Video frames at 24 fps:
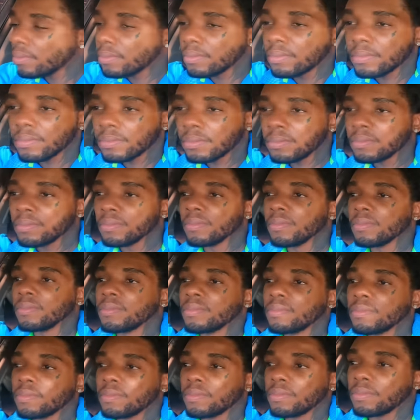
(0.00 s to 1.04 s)

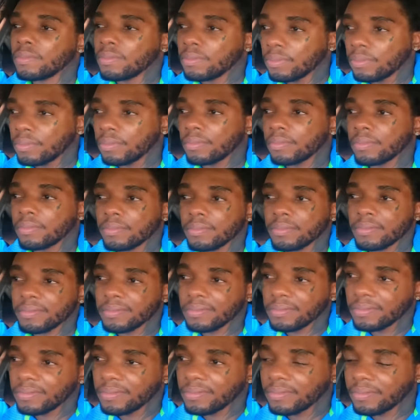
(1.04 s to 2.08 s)

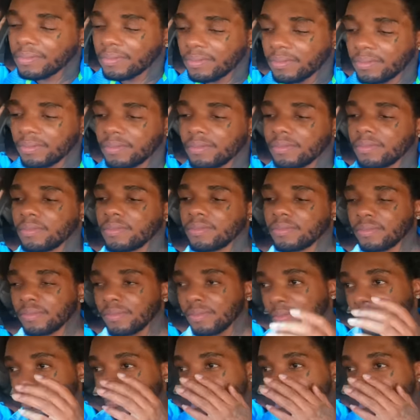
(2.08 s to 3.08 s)
(silent)